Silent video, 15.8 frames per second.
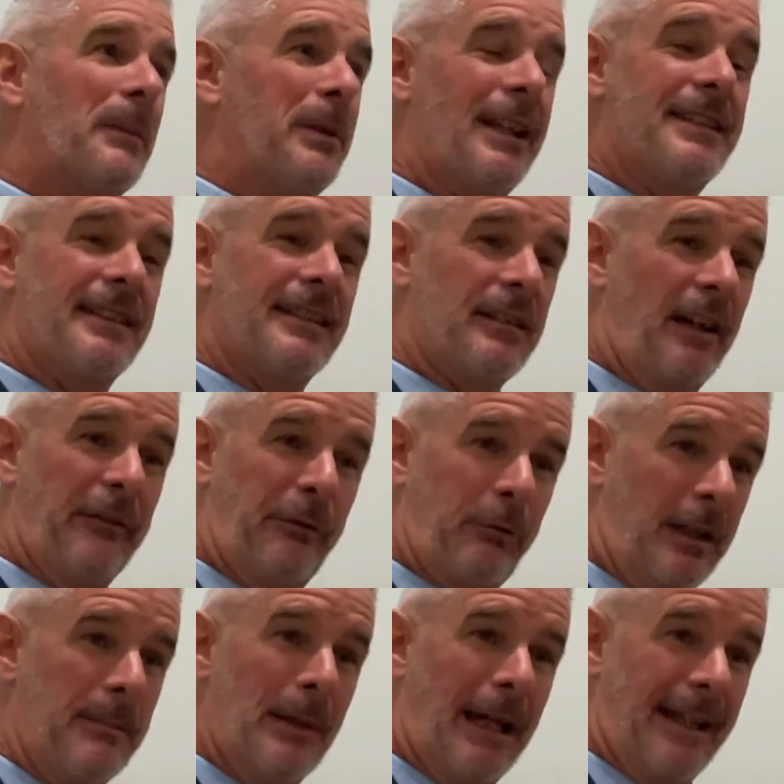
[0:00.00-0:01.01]
Places like
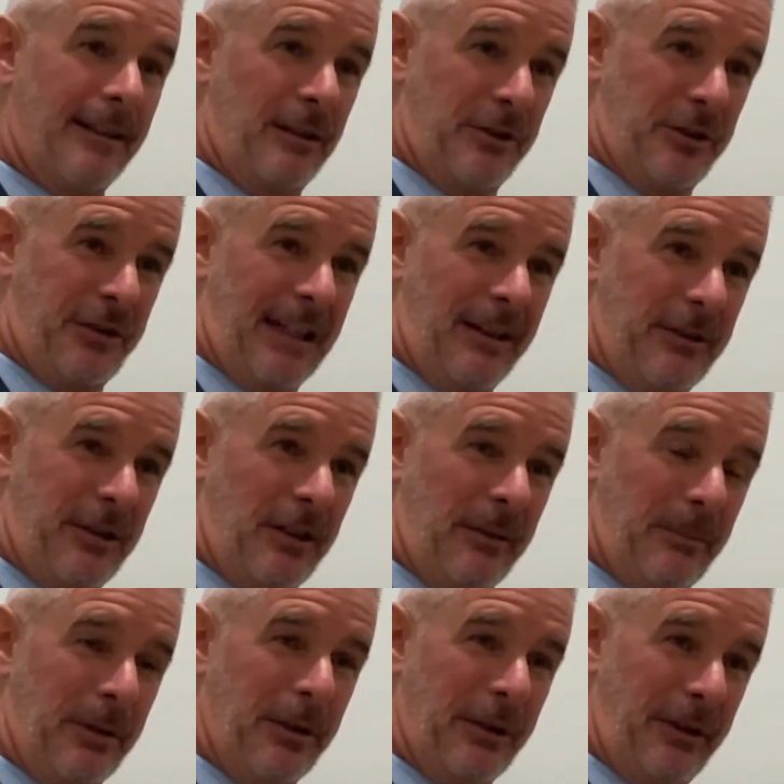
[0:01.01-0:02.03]
Fremantle, just
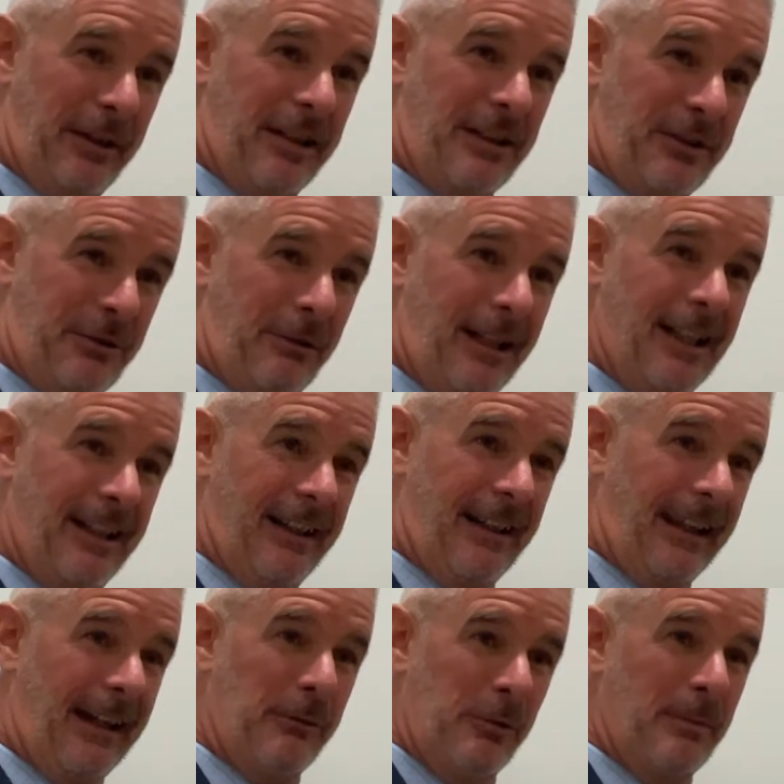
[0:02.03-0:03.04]
outside of Perth in
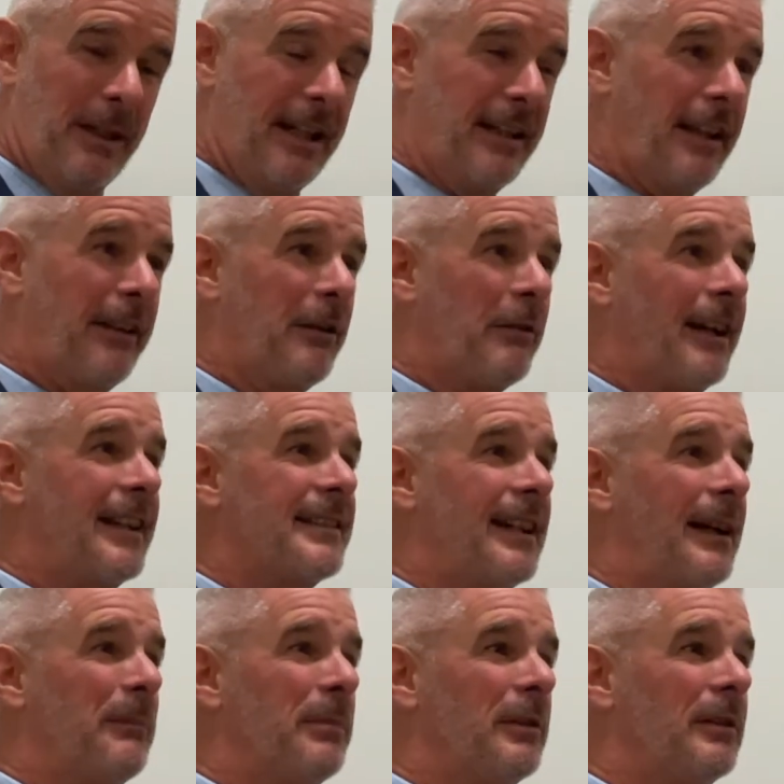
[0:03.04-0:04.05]
Australia, that would be another
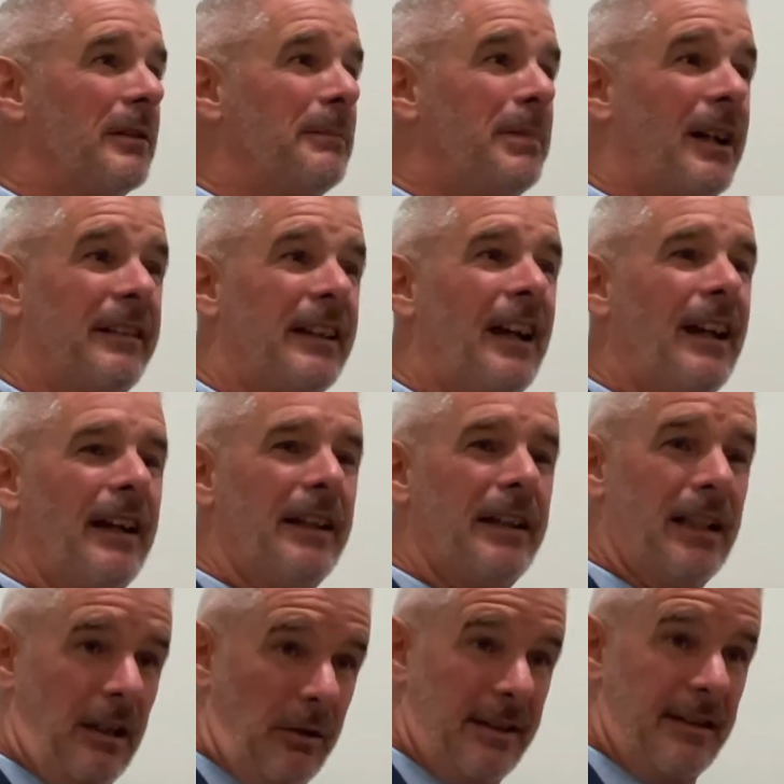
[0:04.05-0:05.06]
example. But,
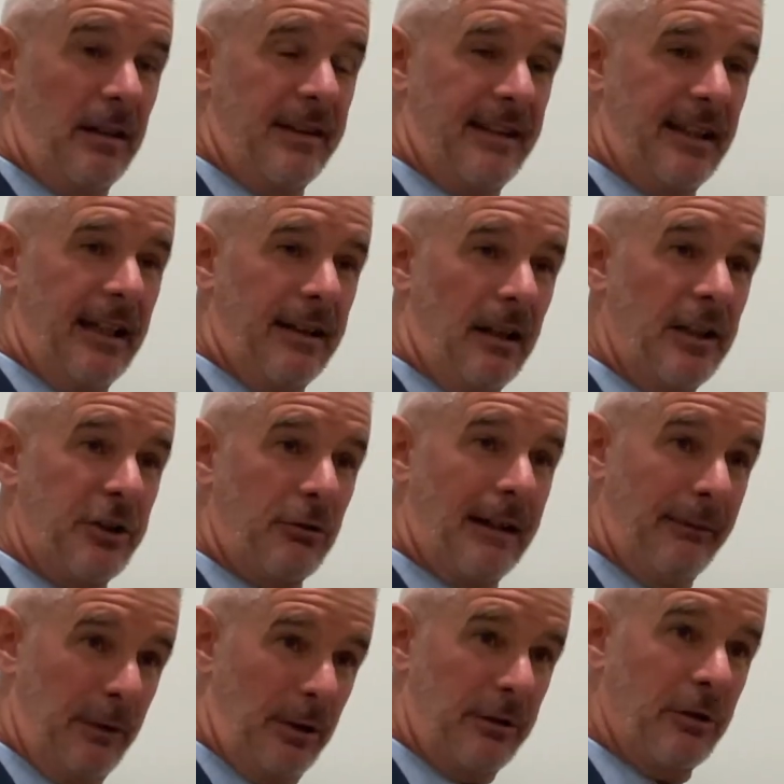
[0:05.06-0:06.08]
as I said, I
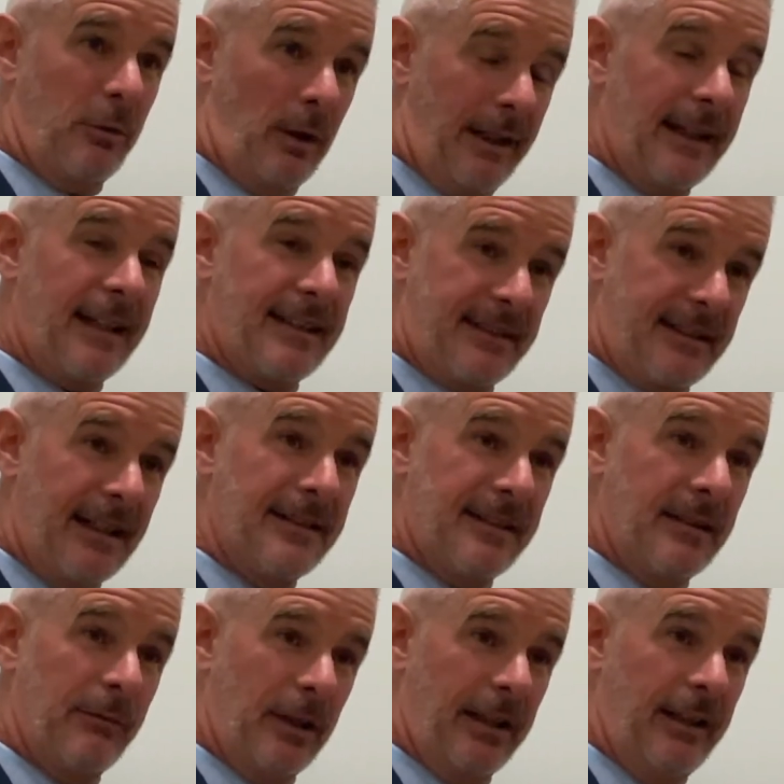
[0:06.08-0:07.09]
travelled quite
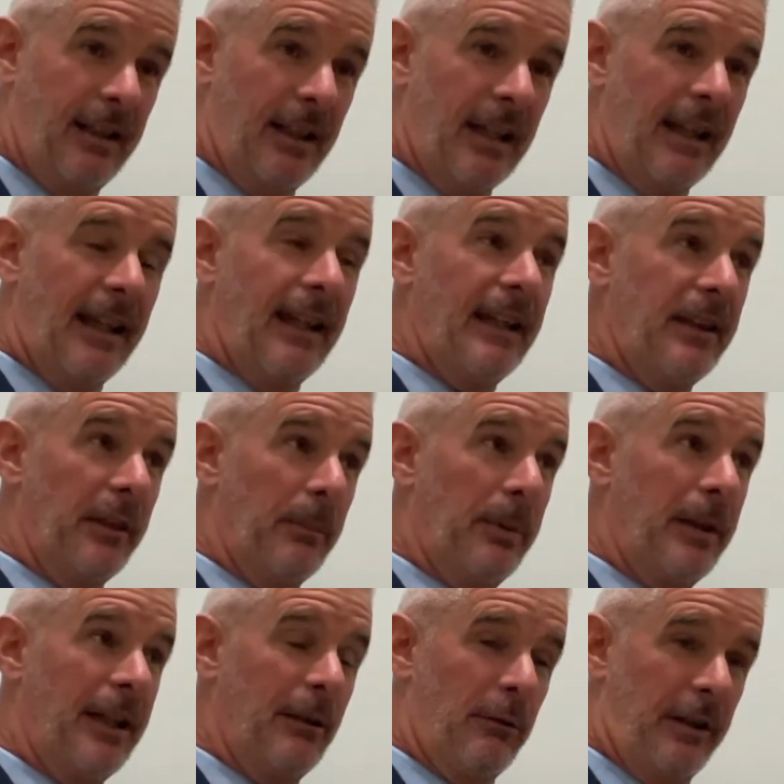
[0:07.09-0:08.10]
extensively in the
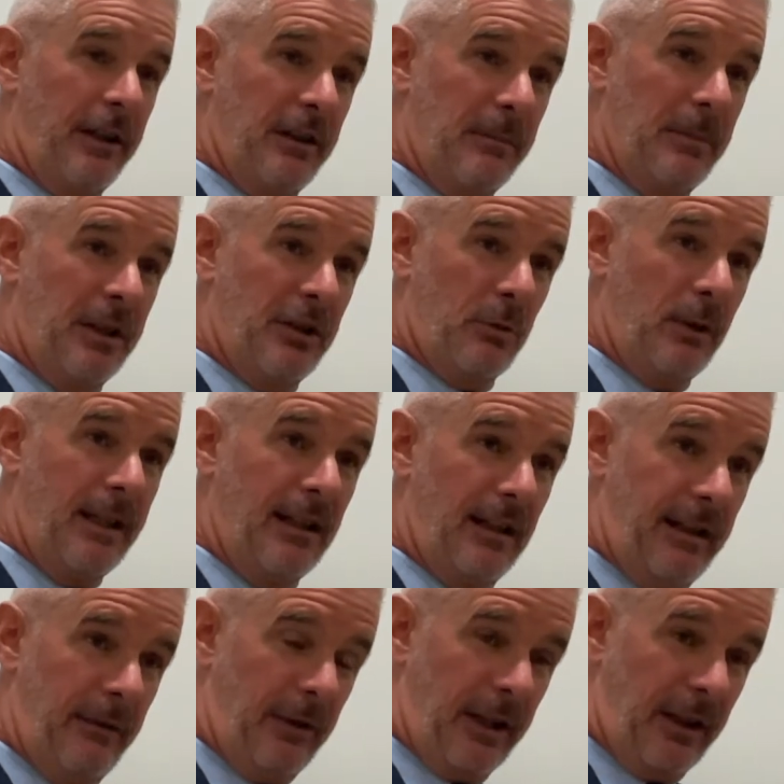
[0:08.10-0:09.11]
period
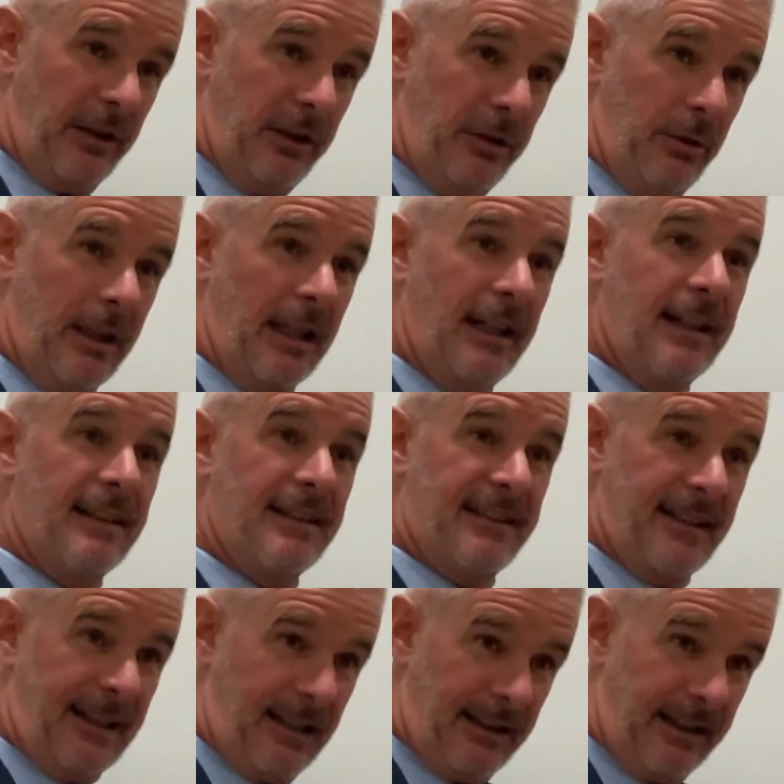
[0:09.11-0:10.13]
between leaving the UK and
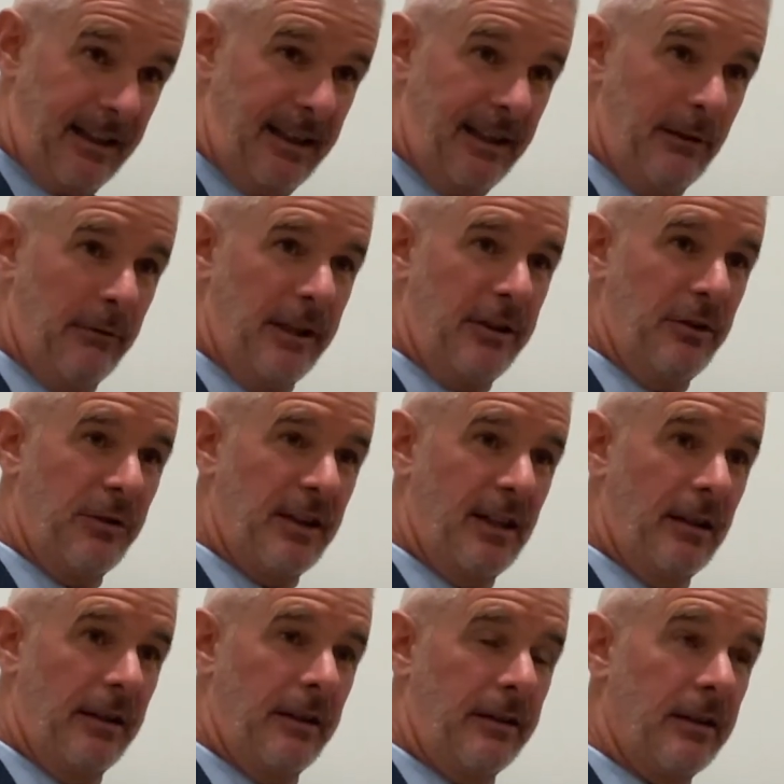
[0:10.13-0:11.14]
settling here in New
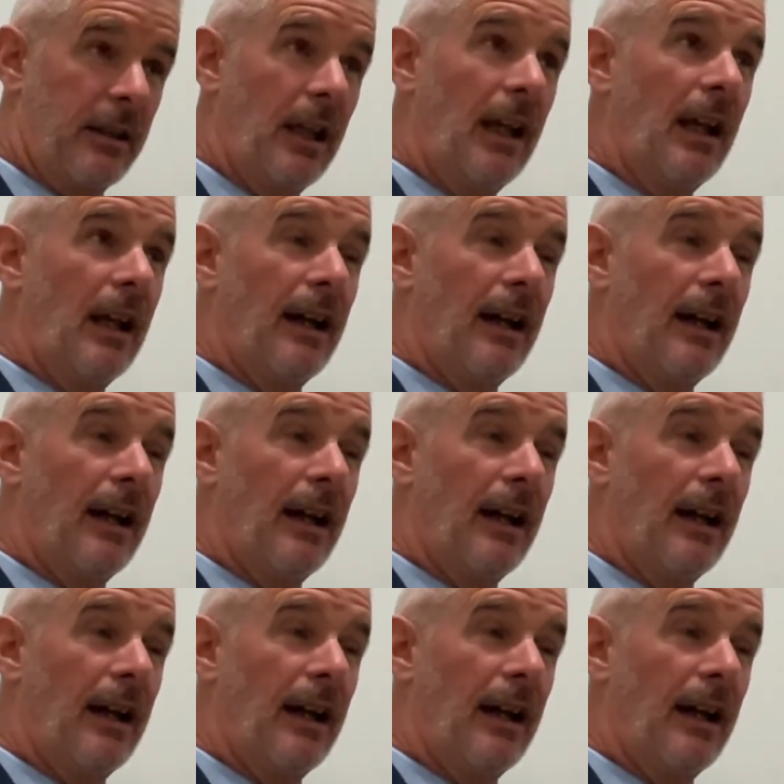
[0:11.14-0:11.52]
Zealand.